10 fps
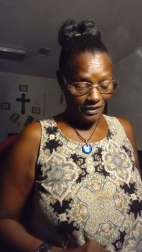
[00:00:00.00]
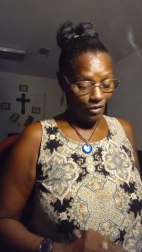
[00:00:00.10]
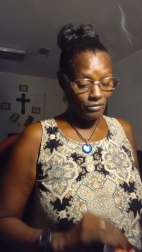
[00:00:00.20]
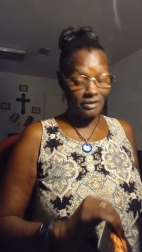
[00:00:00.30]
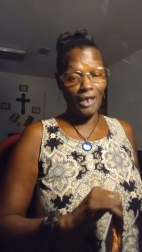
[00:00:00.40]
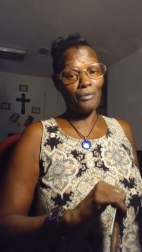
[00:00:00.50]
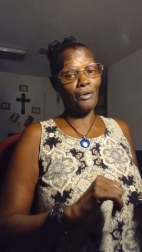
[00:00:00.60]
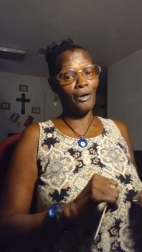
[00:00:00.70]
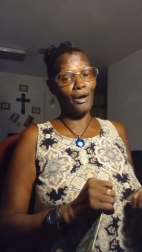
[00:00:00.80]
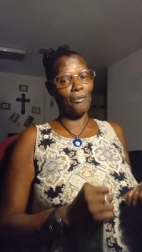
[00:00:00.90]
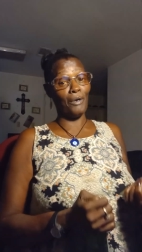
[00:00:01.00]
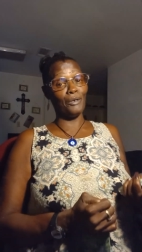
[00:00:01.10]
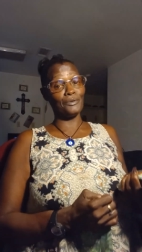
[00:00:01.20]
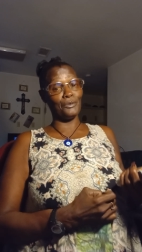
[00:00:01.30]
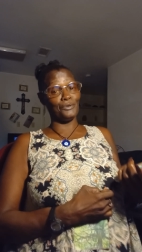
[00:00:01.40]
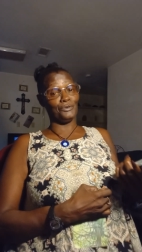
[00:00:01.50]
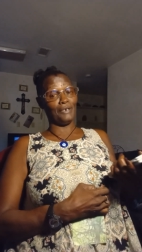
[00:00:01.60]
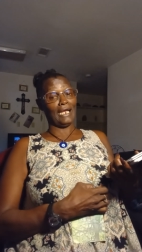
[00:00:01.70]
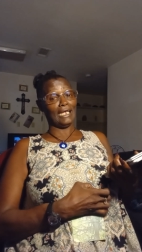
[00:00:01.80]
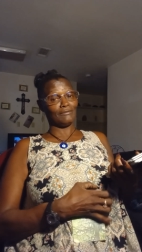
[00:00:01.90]
Don't say what God won't do.
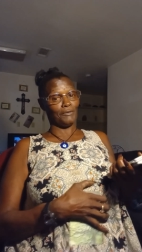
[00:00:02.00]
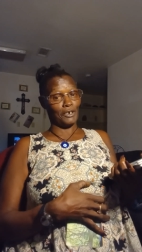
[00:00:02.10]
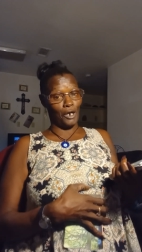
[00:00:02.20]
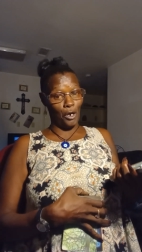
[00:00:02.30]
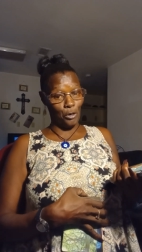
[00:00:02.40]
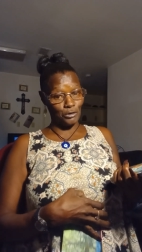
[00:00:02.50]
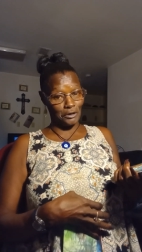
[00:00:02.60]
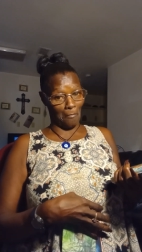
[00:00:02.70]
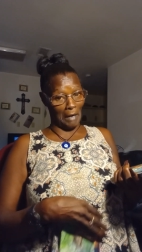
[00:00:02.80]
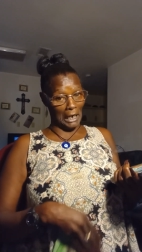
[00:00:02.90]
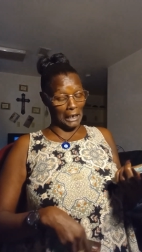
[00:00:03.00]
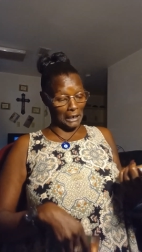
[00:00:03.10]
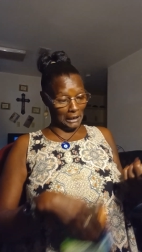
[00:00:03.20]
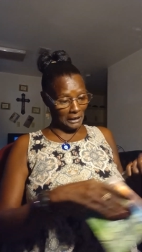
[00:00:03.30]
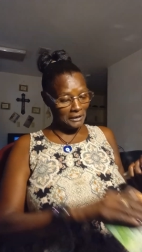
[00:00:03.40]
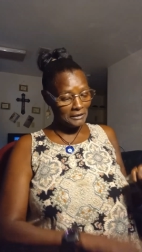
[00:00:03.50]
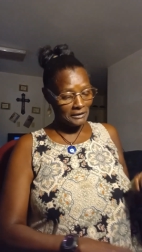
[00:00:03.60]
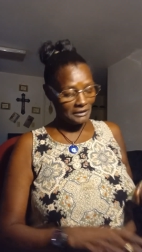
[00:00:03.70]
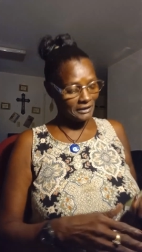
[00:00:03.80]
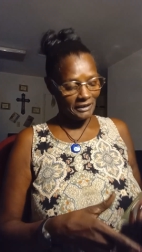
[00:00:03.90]
You ask for the whole shebang.
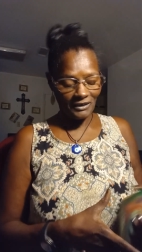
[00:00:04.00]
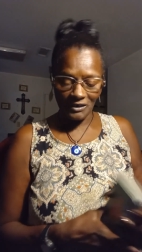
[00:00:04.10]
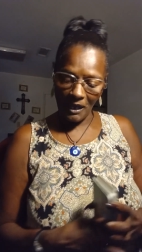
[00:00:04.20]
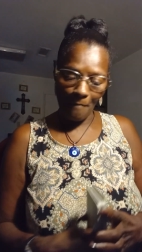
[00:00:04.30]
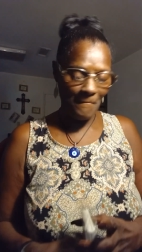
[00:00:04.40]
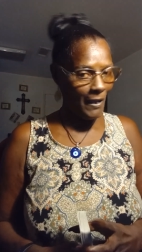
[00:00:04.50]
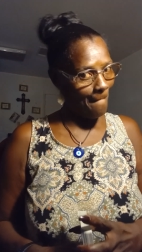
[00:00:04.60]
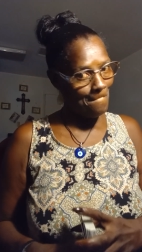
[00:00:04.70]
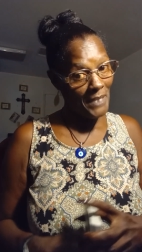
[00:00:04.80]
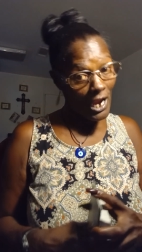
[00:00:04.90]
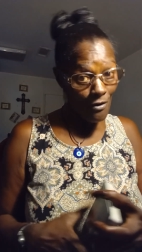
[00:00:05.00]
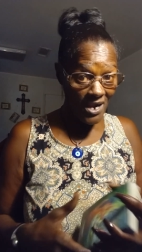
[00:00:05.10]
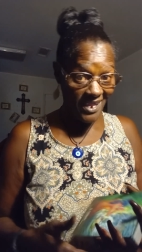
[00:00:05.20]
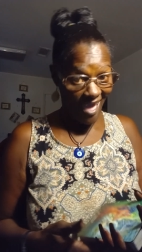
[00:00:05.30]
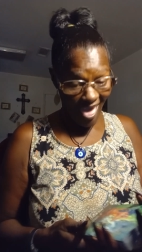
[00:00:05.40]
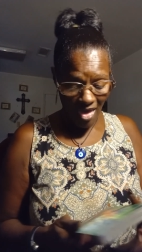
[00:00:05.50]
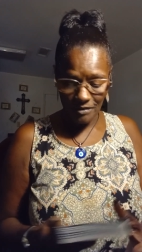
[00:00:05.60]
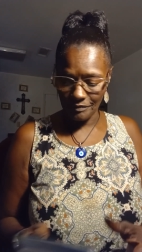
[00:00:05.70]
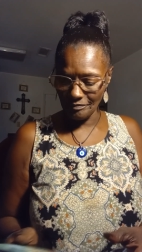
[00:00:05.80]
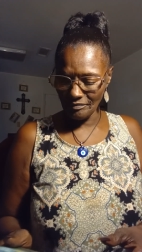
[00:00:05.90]
That'd be a miracle.